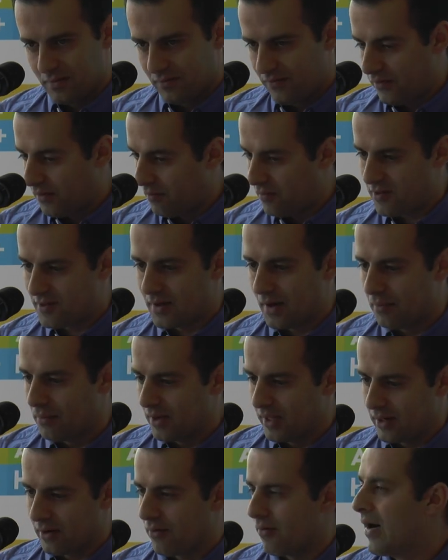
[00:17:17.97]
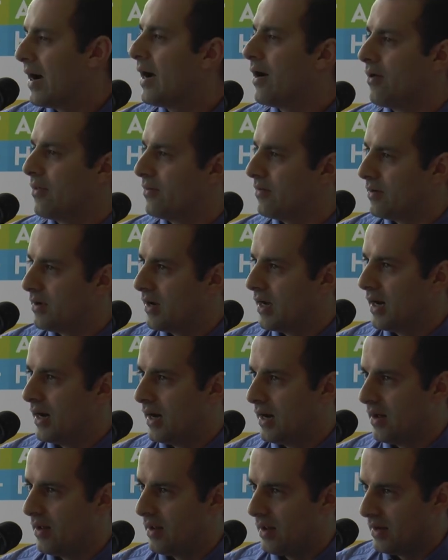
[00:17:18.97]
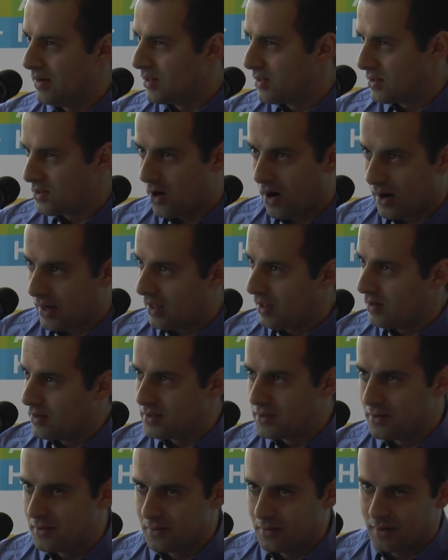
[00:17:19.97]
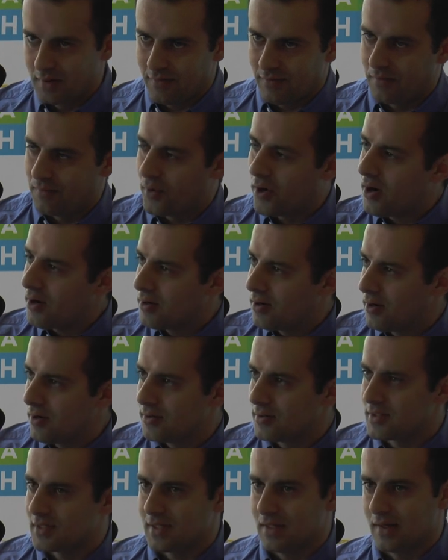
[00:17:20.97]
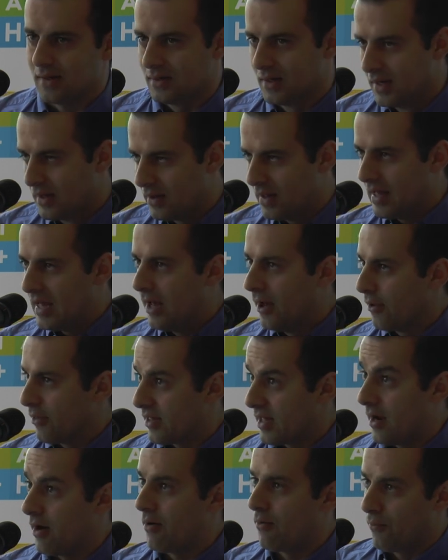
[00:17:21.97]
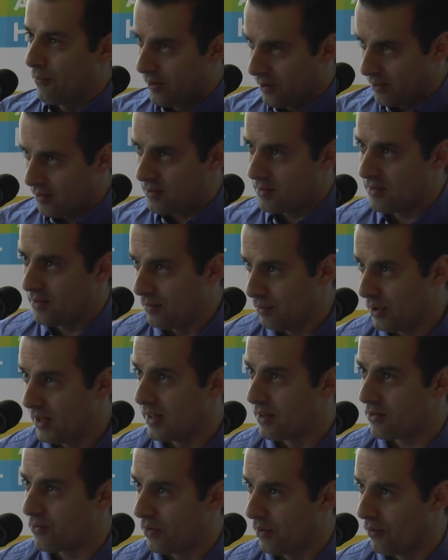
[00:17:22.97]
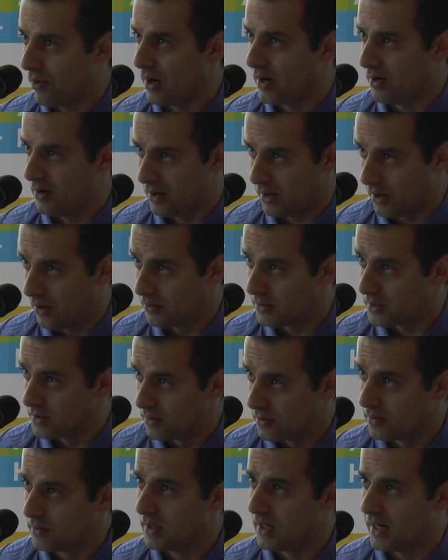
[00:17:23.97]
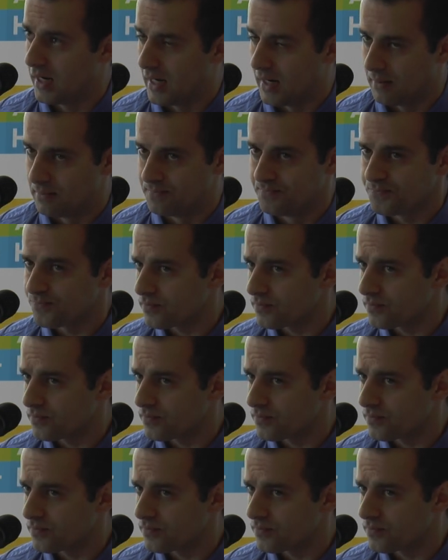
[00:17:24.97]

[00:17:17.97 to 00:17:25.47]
from stumbling around and talking to different partners that healthcare was the place we wanted to go to.